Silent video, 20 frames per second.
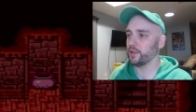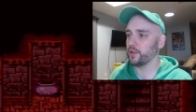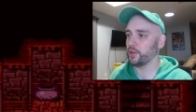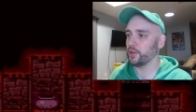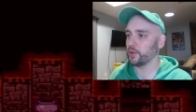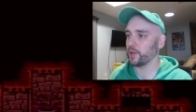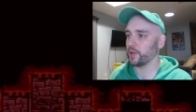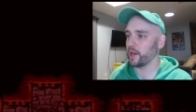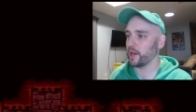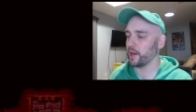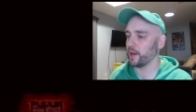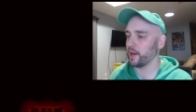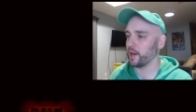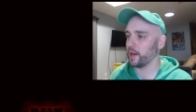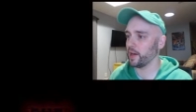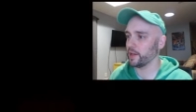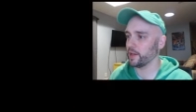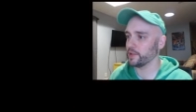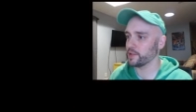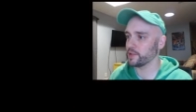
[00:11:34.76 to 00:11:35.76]
you can't
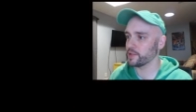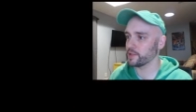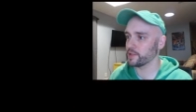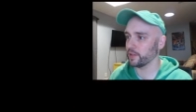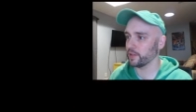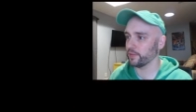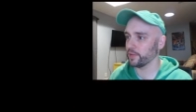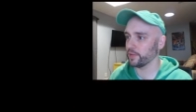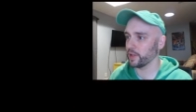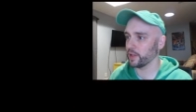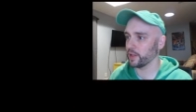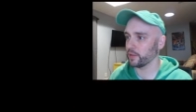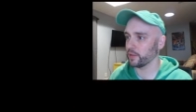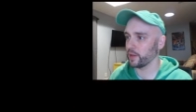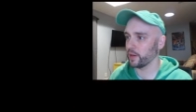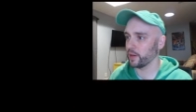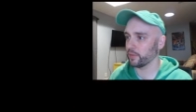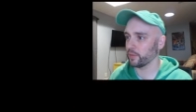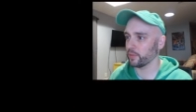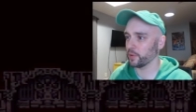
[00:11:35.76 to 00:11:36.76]
hide stuff like
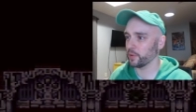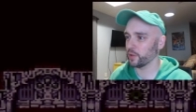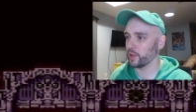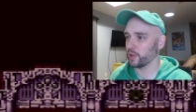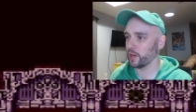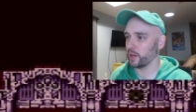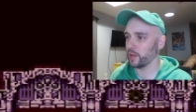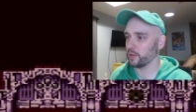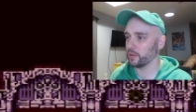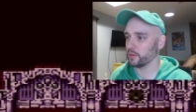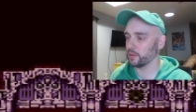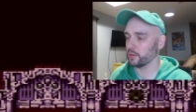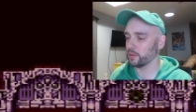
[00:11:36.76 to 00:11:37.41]
that from it. Can I?